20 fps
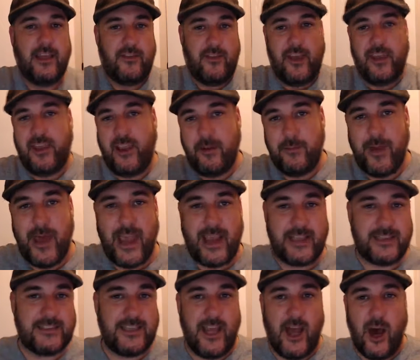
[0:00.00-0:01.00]
They come back
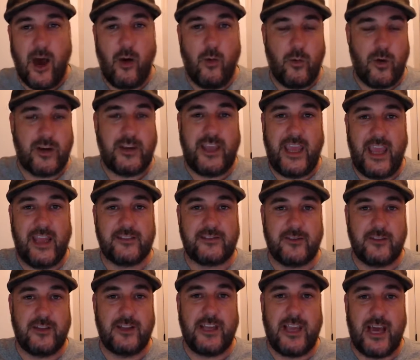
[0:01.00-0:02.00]
and say, oh, we're
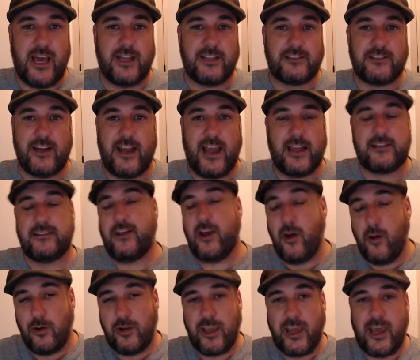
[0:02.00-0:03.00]
canceling the contract.
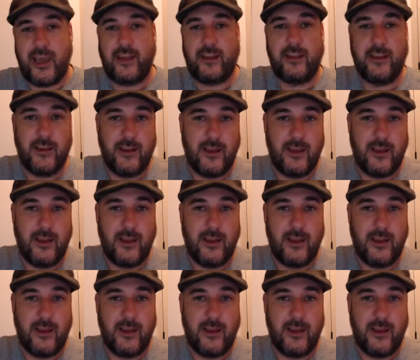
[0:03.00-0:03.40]
Okay,